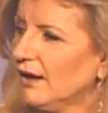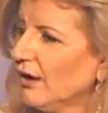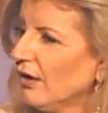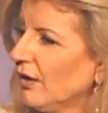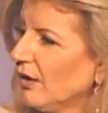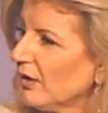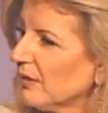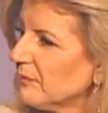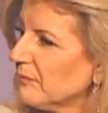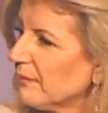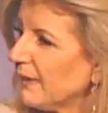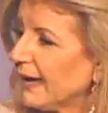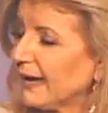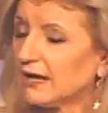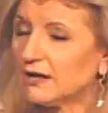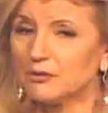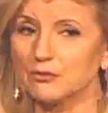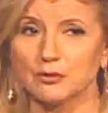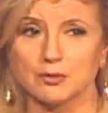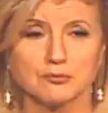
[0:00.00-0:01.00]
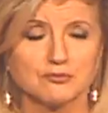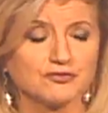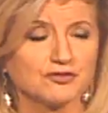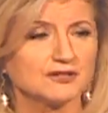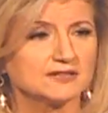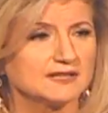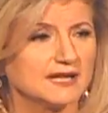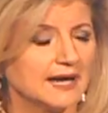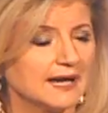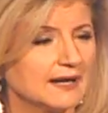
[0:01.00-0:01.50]
Or Make Room
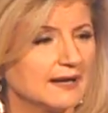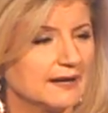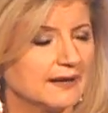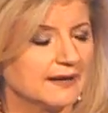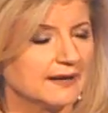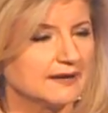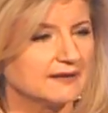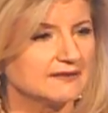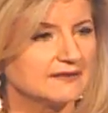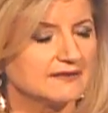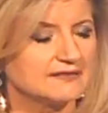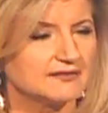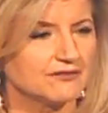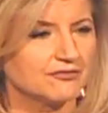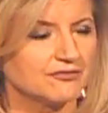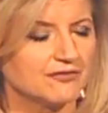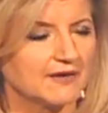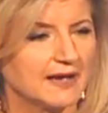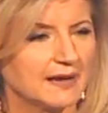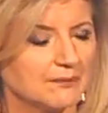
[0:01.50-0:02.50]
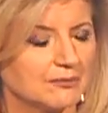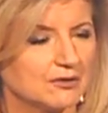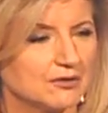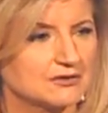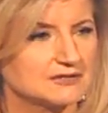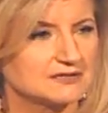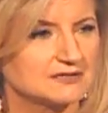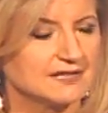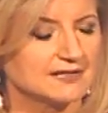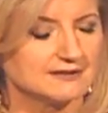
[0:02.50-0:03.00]
for Ducklings. It's a
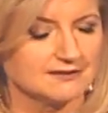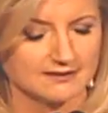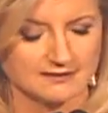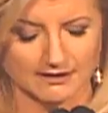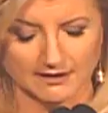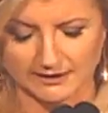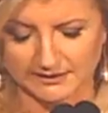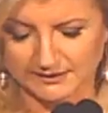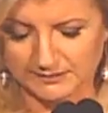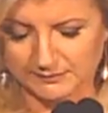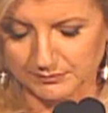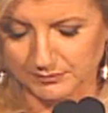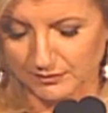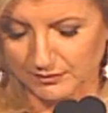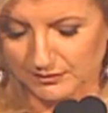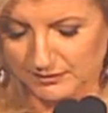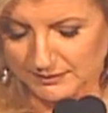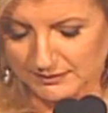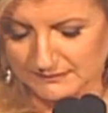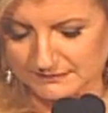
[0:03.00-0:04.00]
fabulous kindergarten book.